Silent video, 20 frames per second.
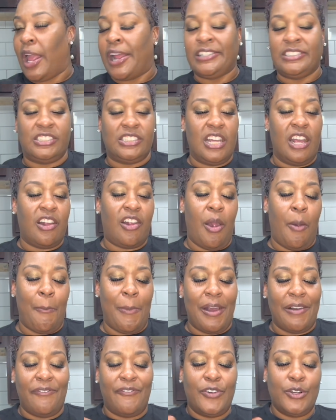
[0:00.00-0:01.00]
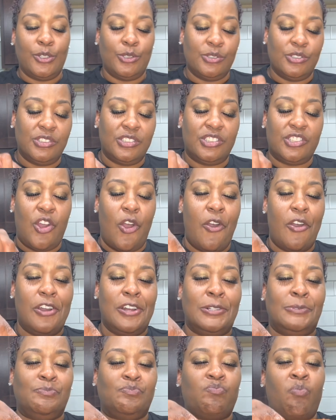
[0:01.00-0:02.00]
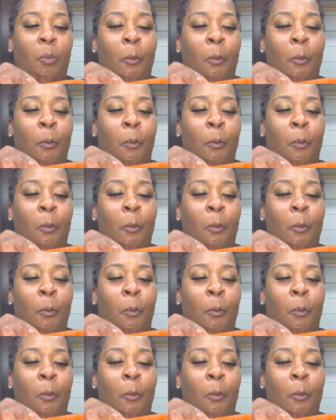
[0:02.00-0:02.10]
just so my food is good,